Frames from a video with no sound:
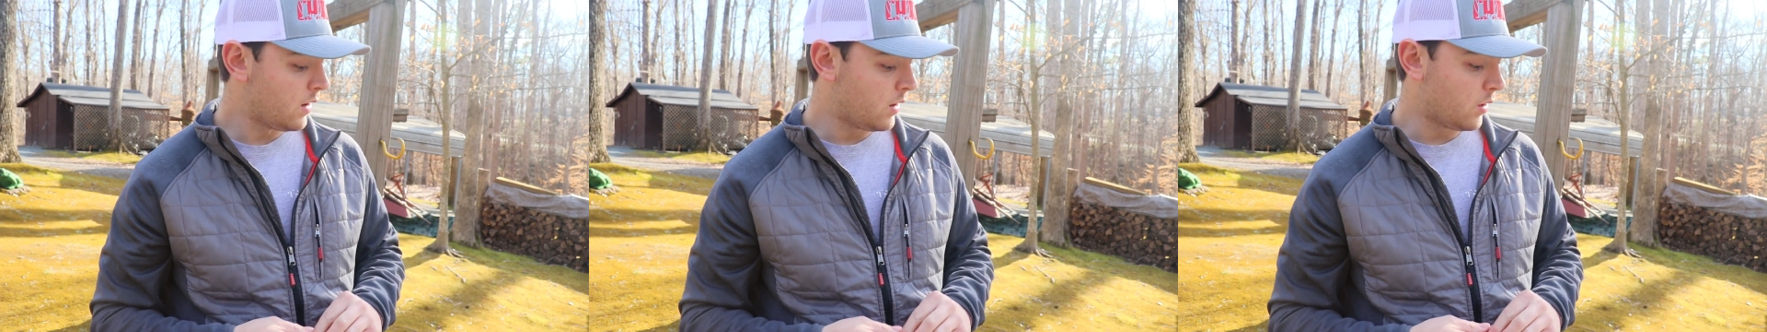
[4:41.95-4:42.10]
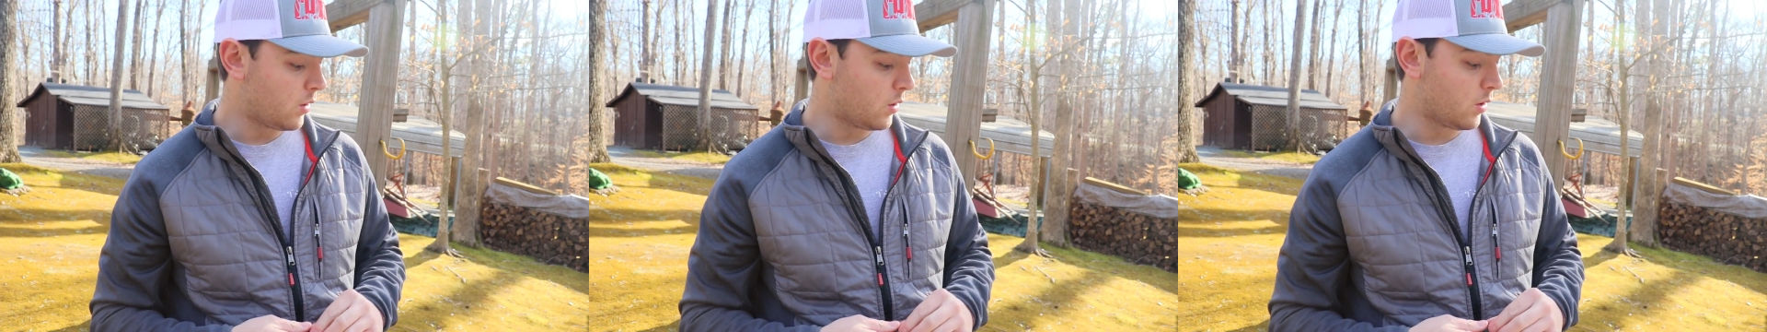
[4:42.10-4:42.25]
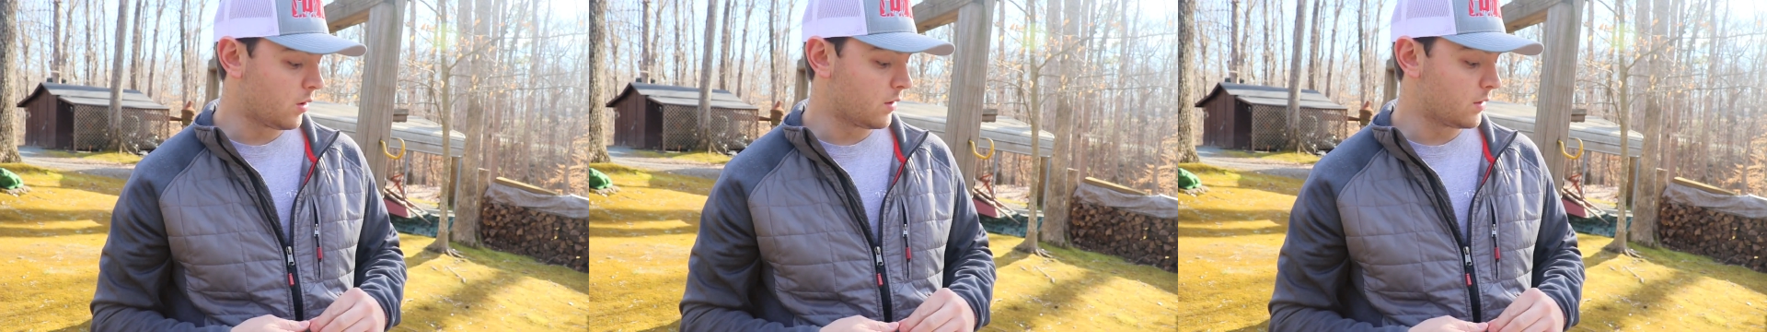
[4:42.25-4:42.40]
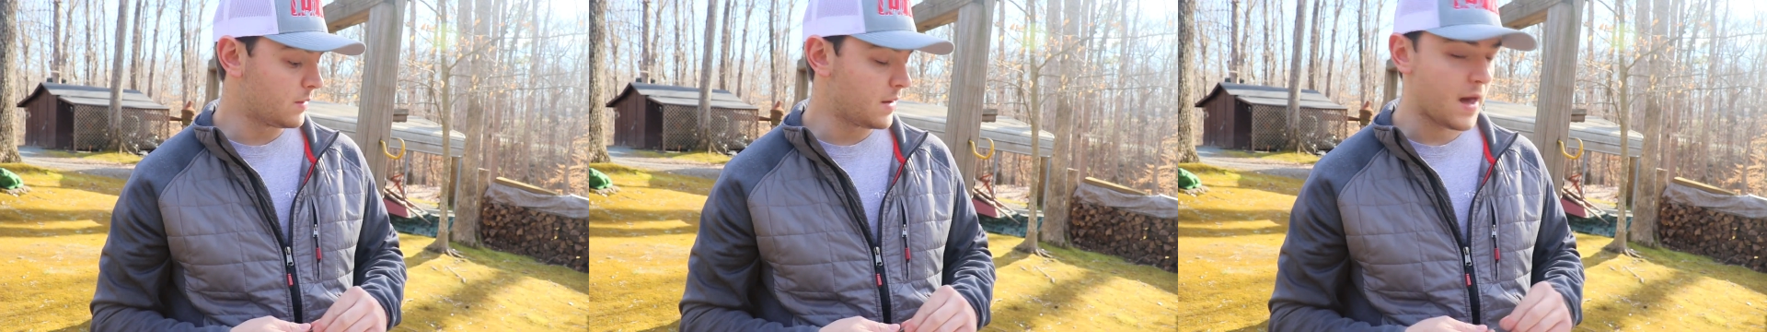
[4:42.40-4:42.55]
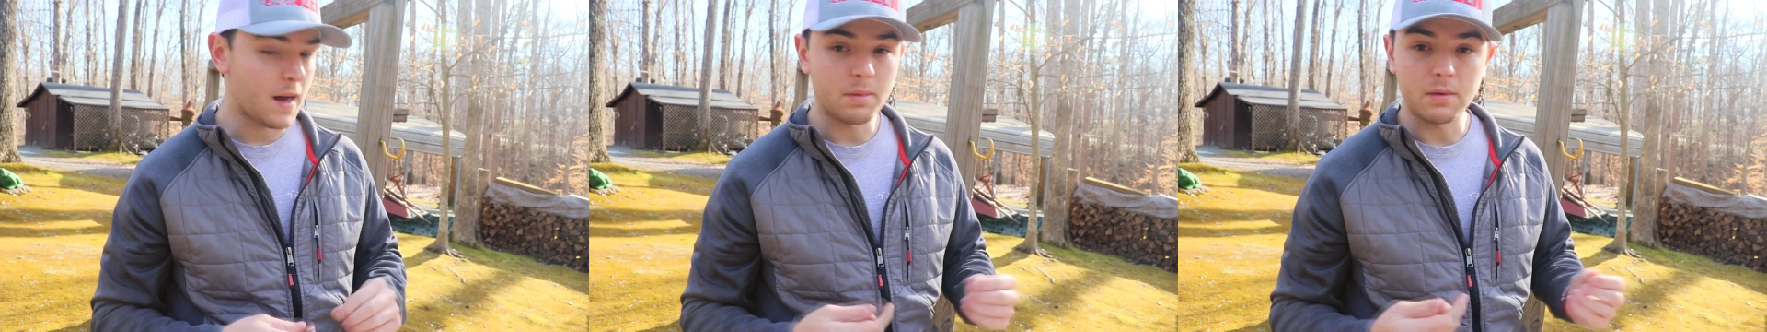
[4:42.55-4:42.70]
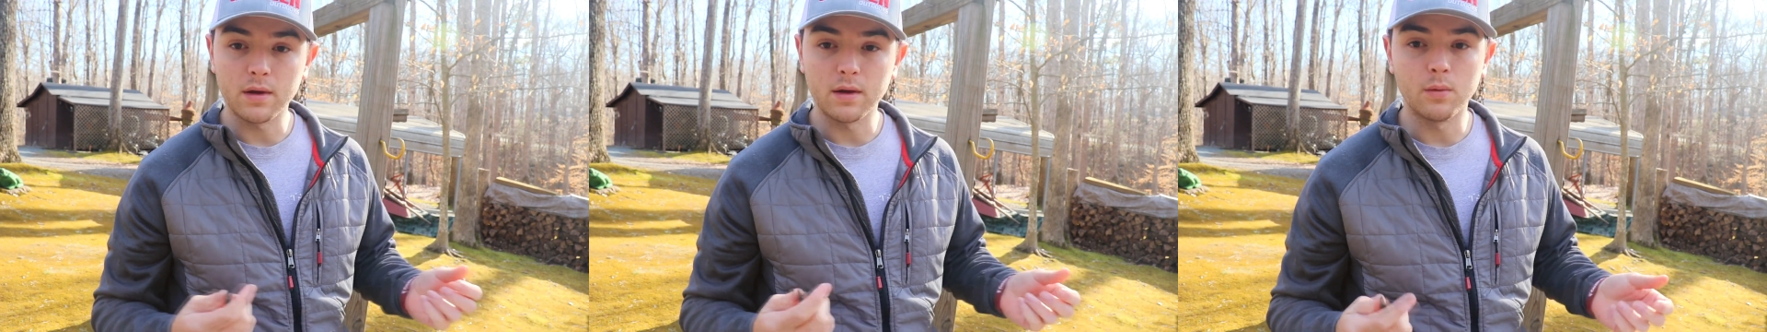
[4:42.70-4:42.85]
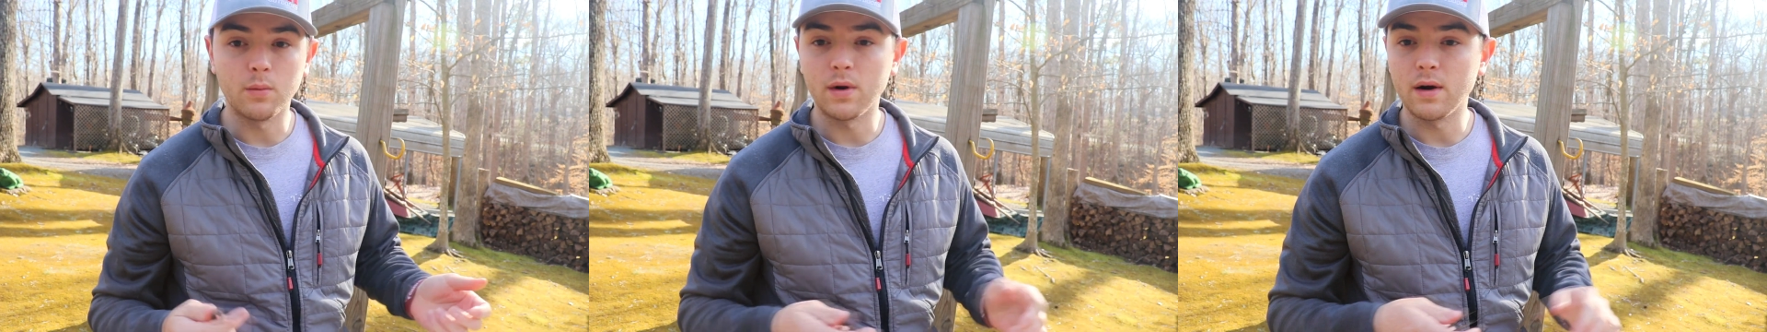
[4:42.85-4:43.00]
or
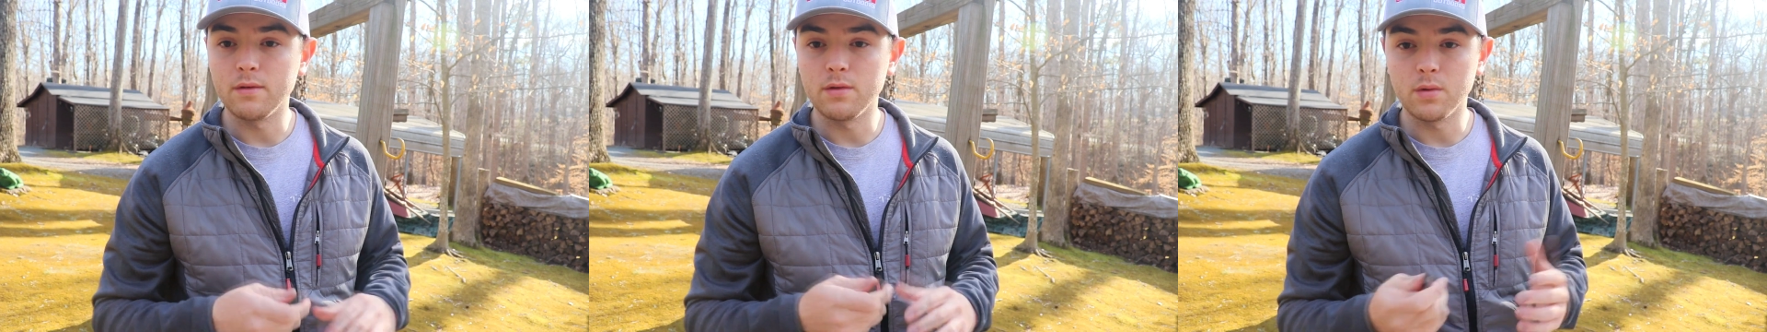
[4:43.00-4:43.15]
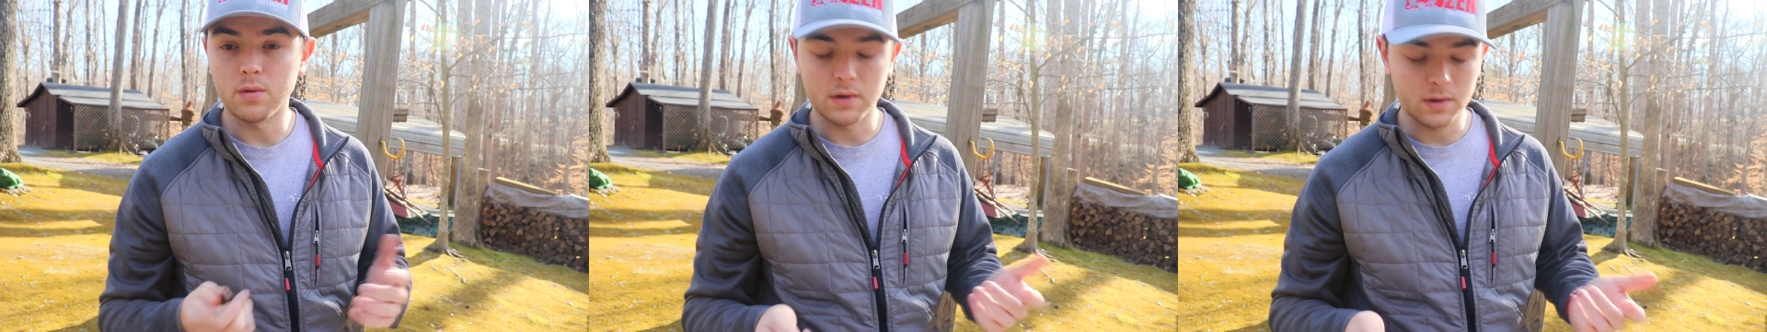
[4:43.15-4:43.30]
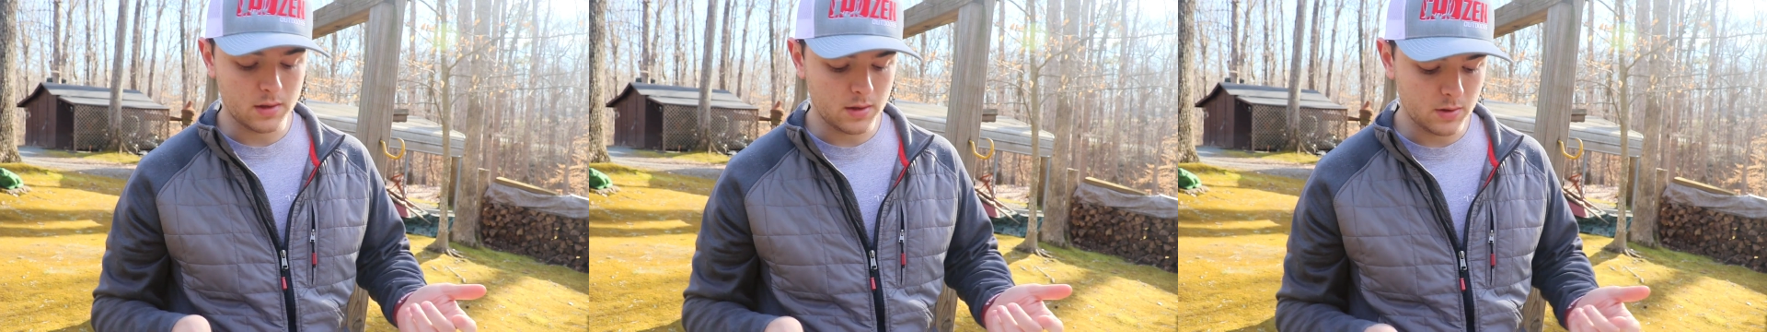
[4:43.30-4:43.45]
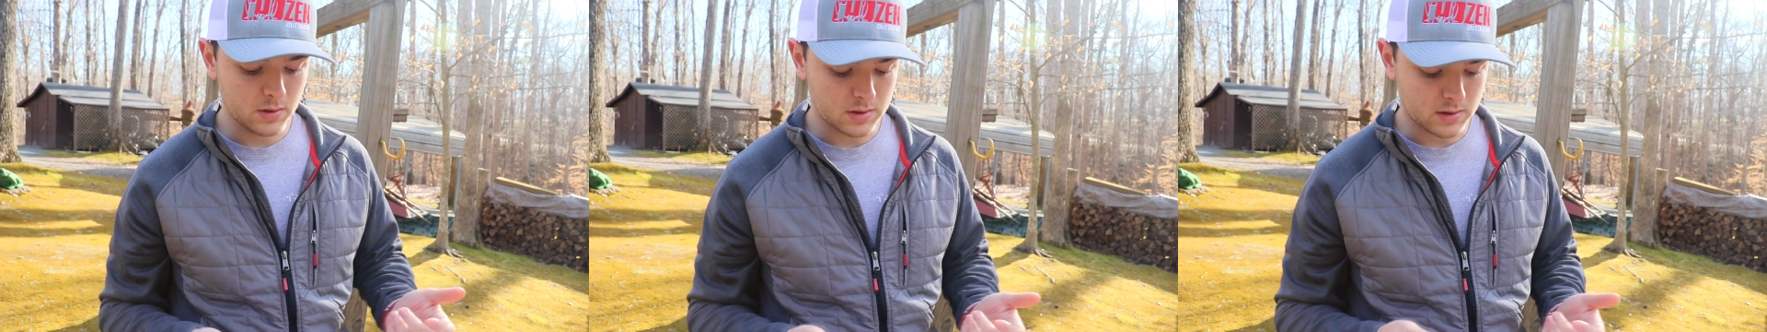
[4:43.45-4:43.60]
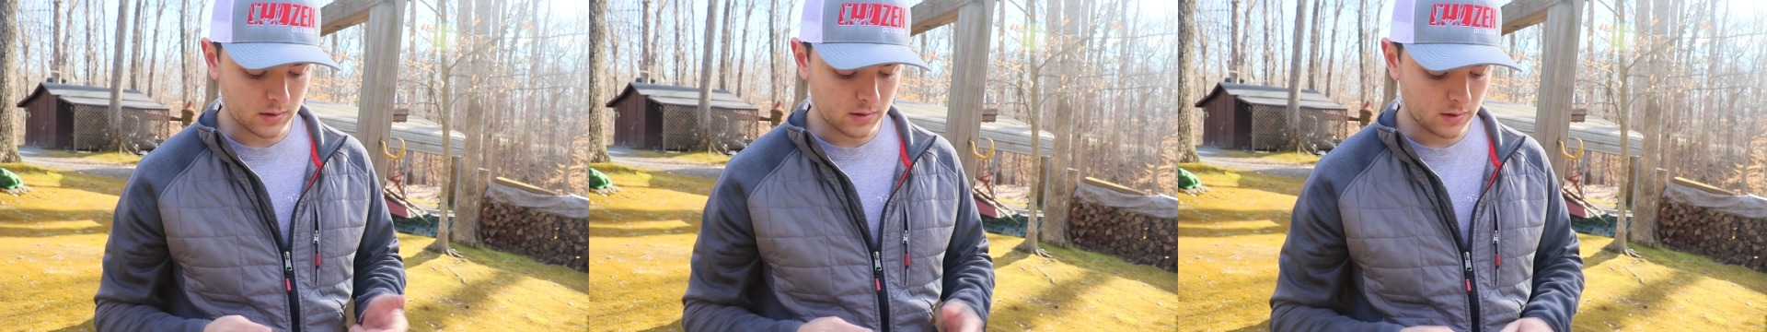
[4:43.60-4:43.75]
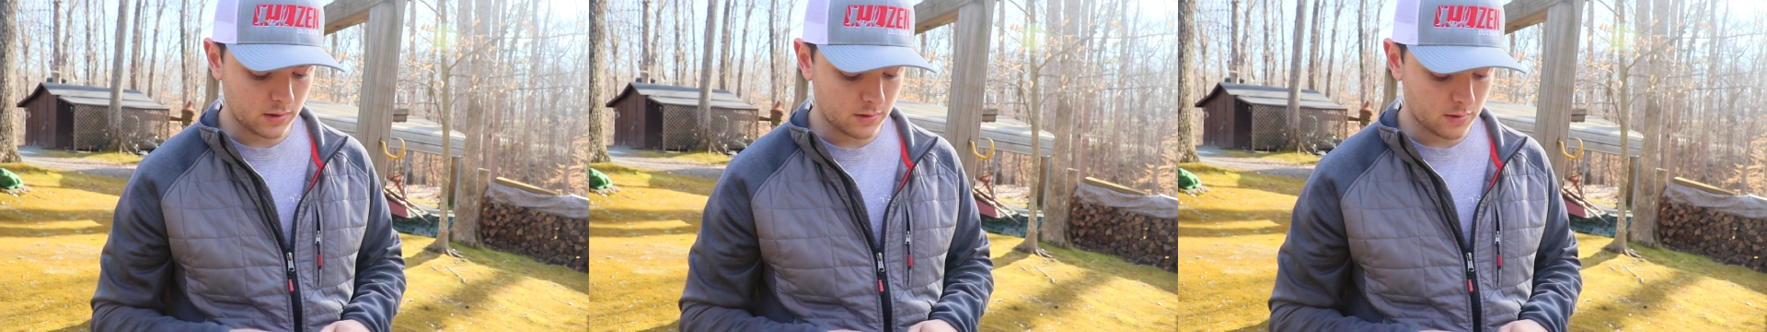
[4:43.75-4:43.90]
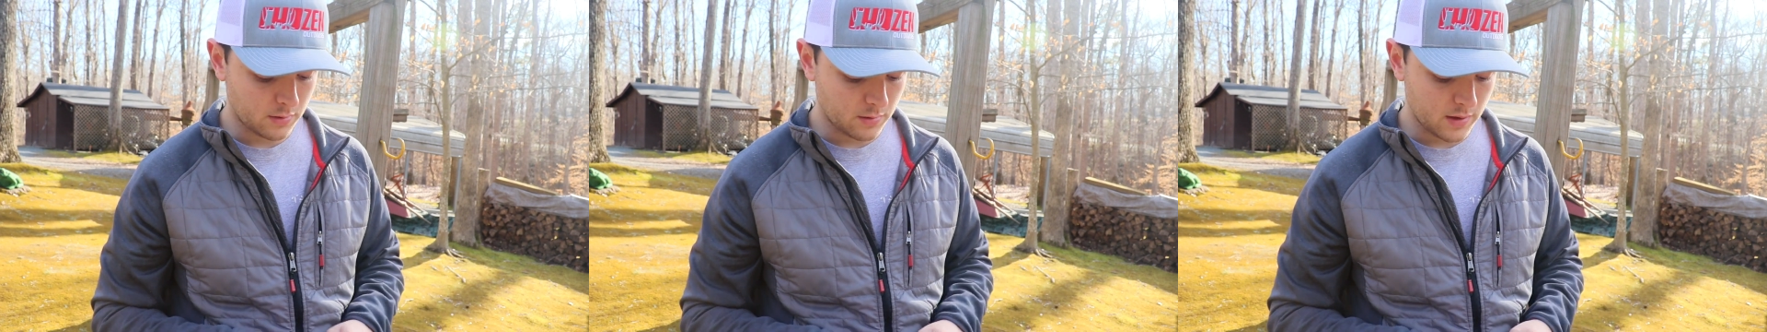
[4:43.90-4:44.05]
napkin, whatever you want to use to
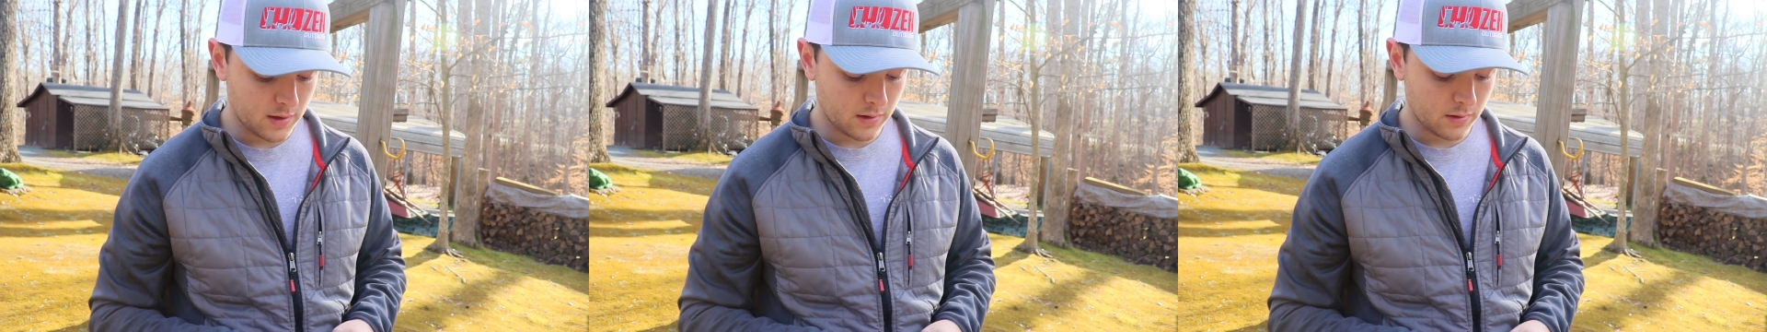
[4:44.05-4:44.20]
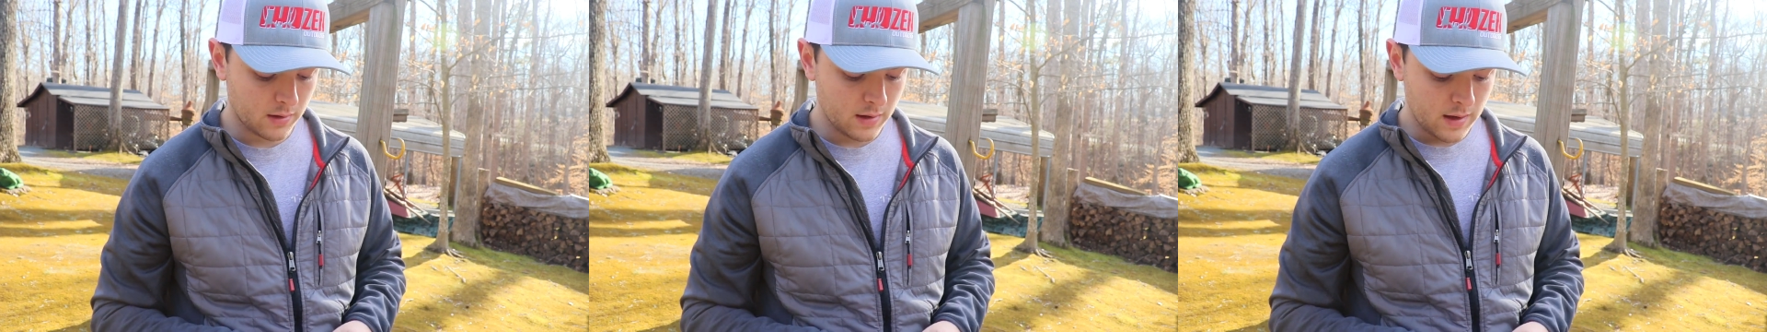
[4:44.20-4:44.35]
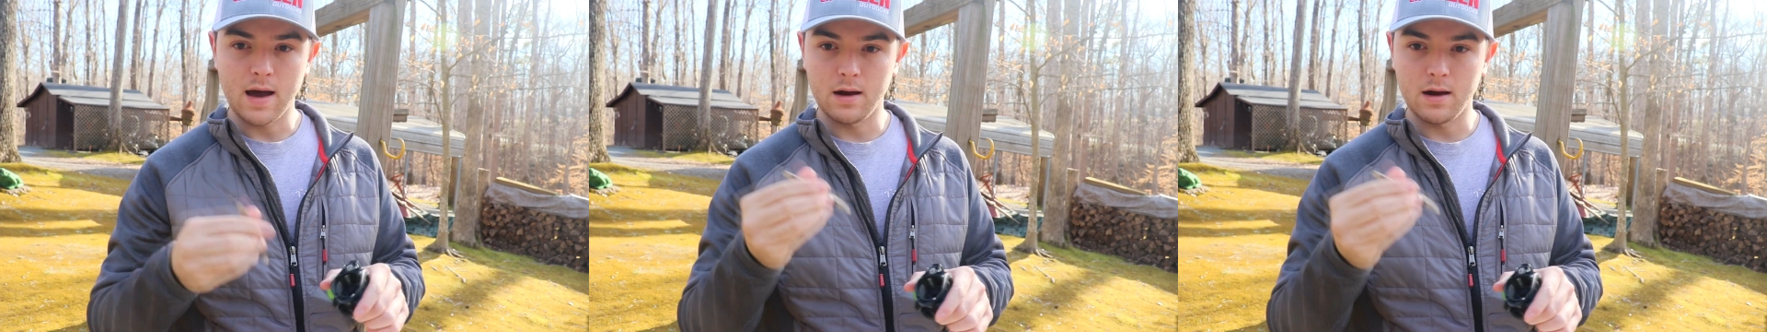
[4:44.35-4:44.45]
clean your reel.